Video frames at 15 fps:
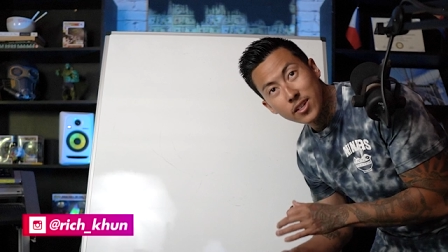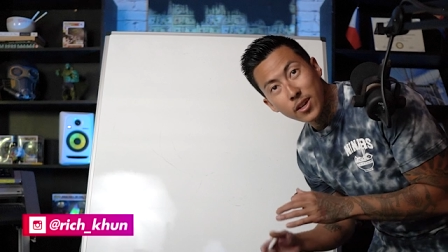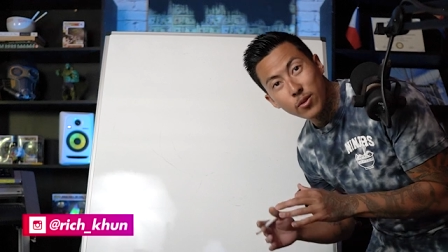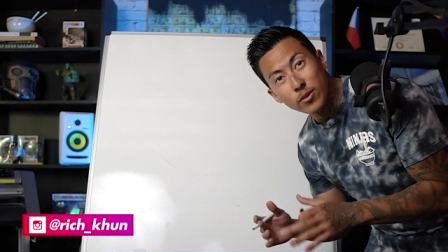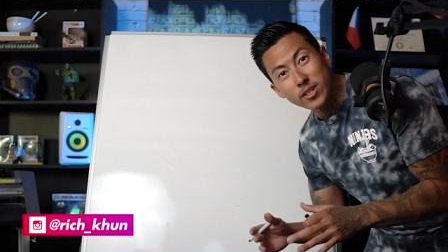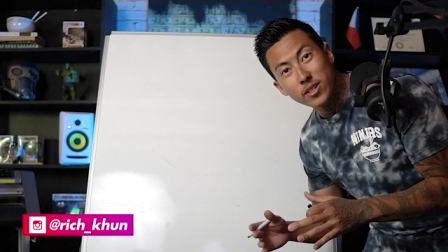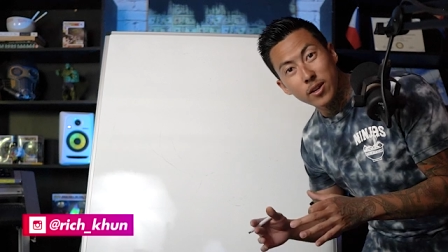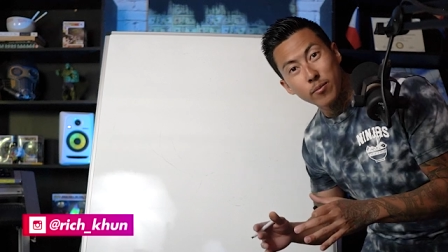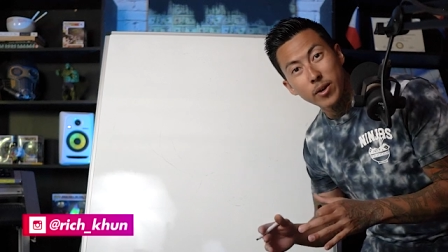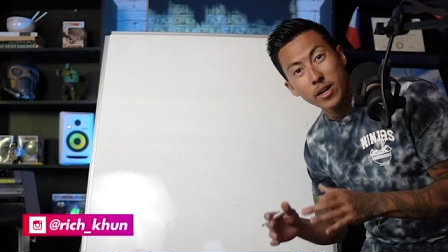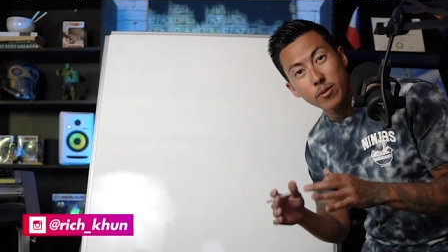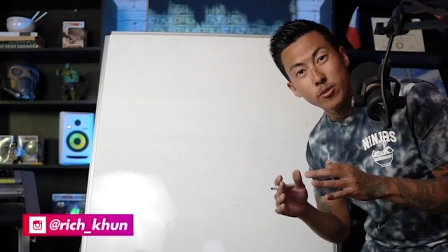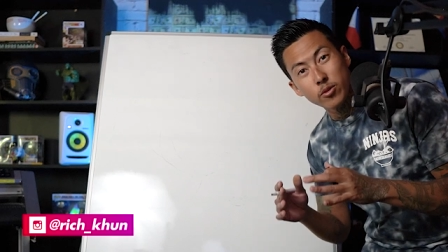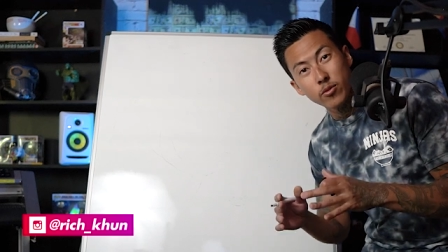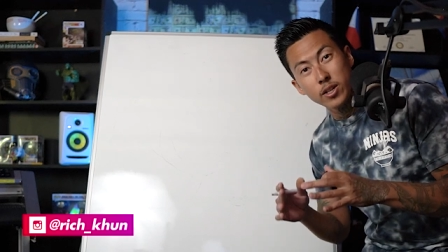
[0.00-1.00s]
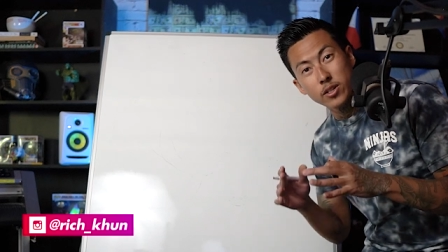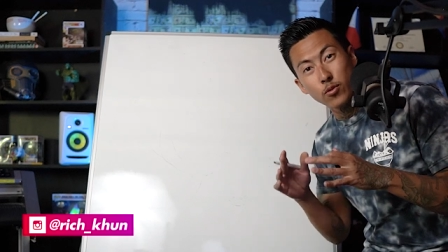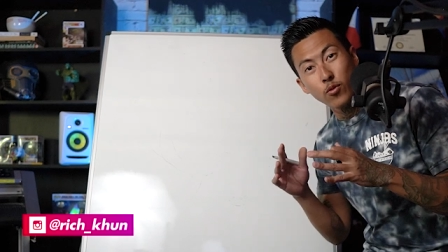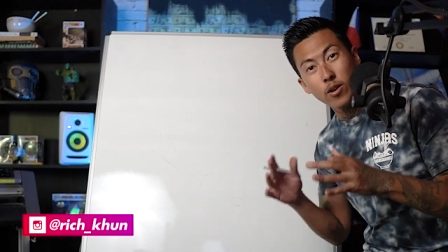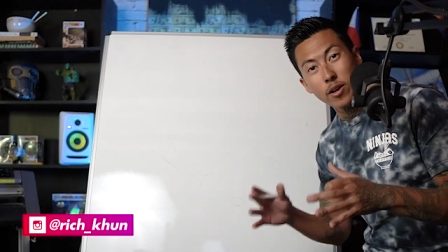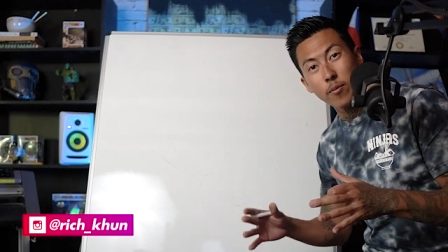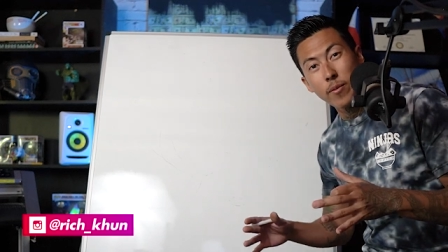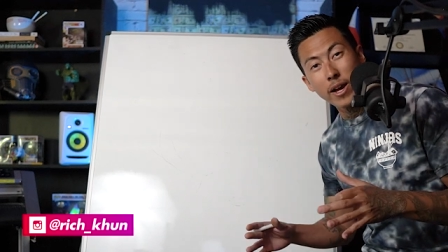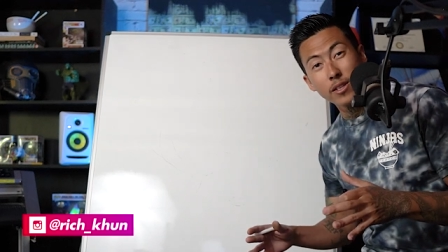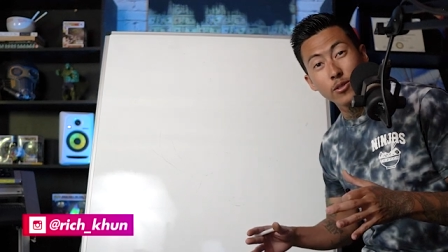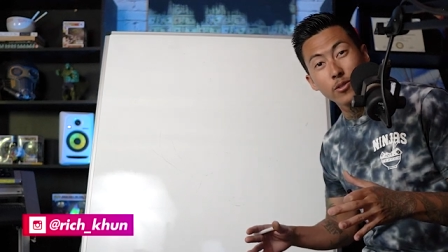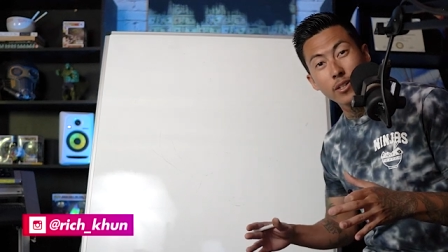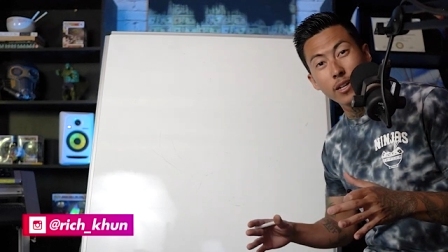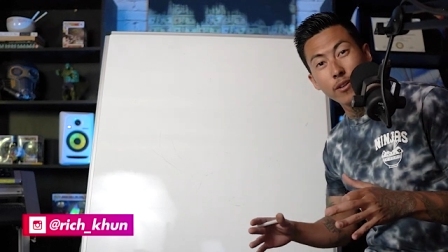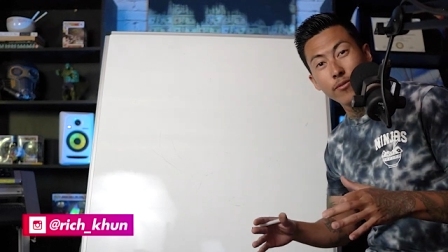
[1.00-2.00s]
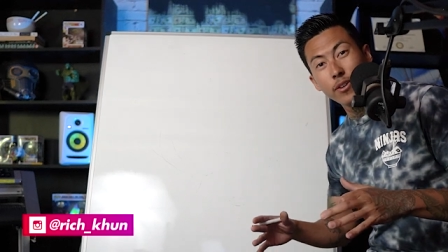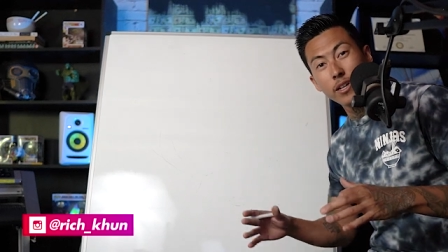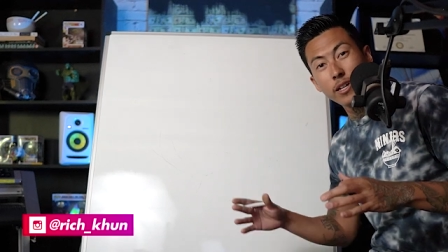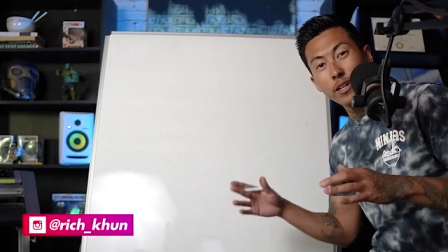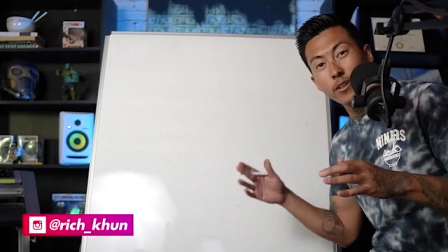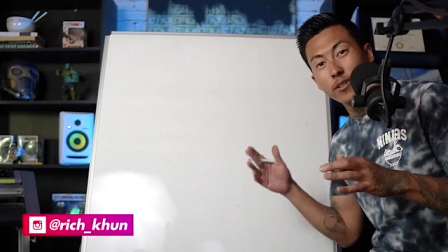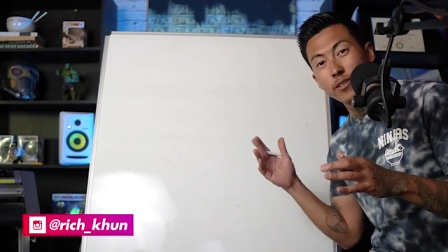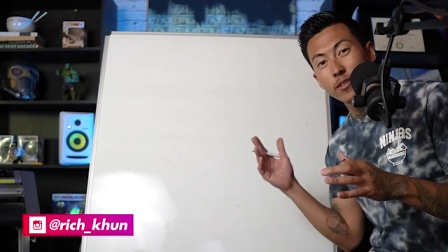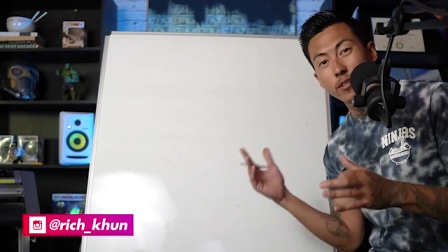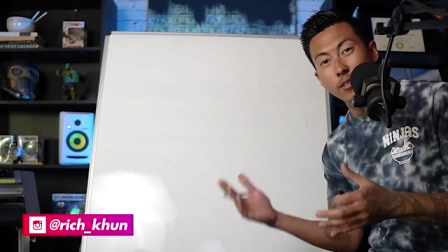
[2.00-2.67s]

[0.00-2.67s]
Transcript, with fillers: Yo, what's up? My name is Rich. Welcome back to another video.